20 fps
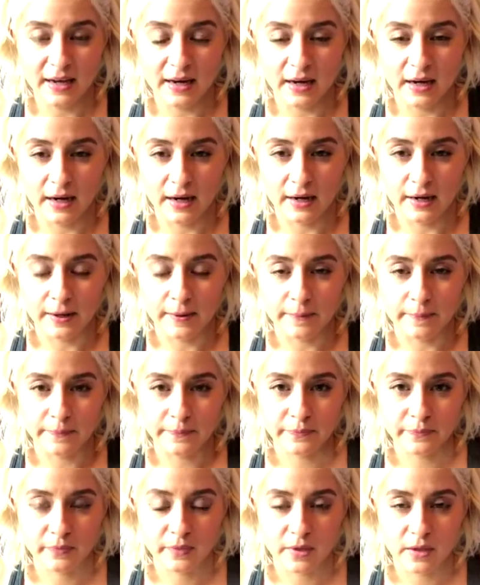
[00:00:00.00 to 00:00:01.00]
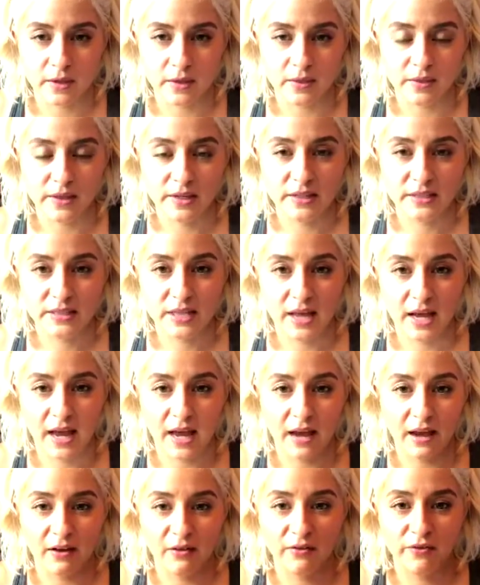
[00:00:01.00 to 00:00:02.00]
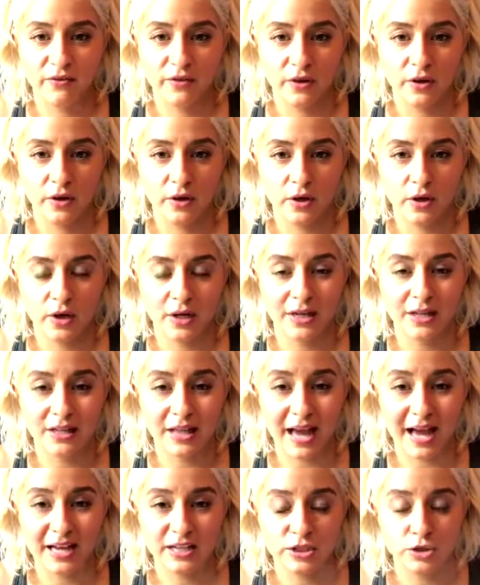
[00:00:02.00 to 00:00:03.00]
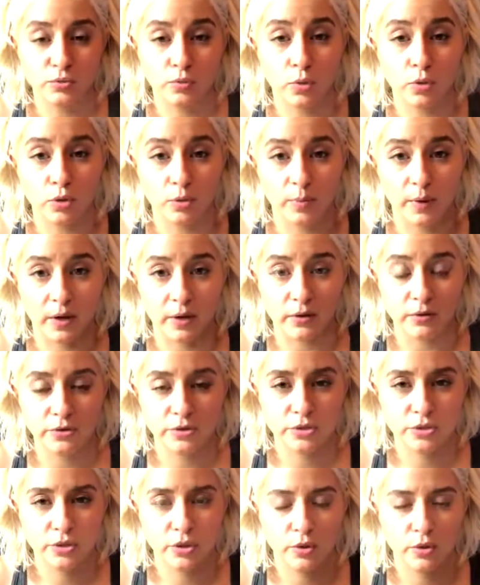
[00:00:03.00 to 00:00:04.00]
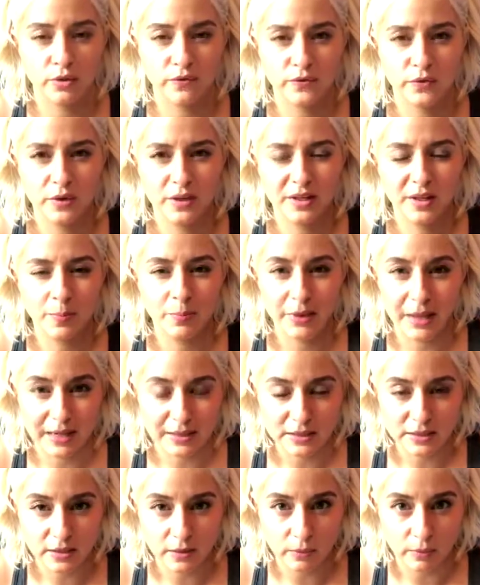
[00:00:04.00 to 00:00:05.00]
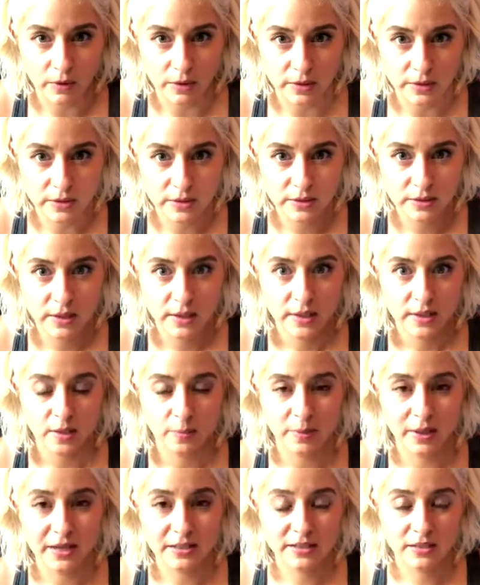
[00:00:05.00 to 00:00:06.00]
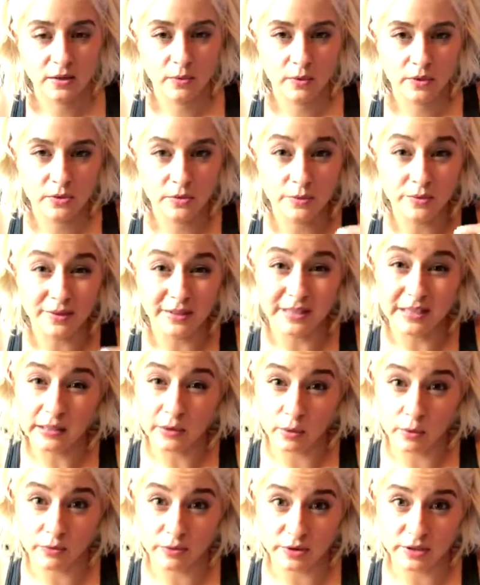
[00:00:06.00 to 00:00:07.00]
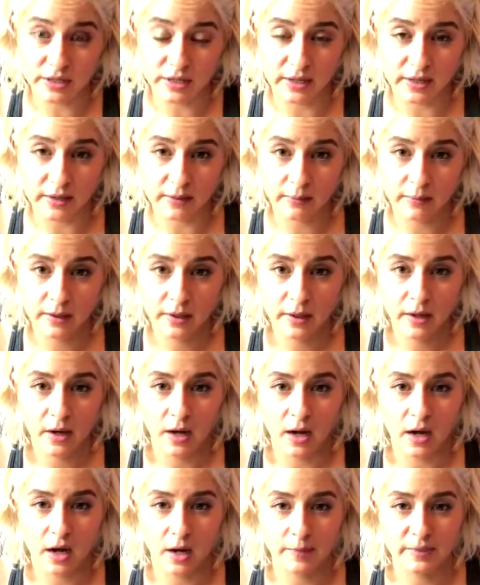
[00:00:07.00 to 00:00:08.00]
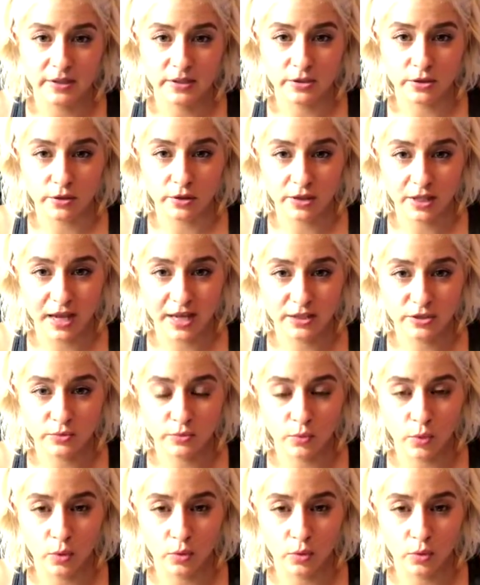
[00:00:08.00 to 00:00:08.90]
Maggie. These have glass roller bottles. So if you get the plastic ones will leak over time. These are glass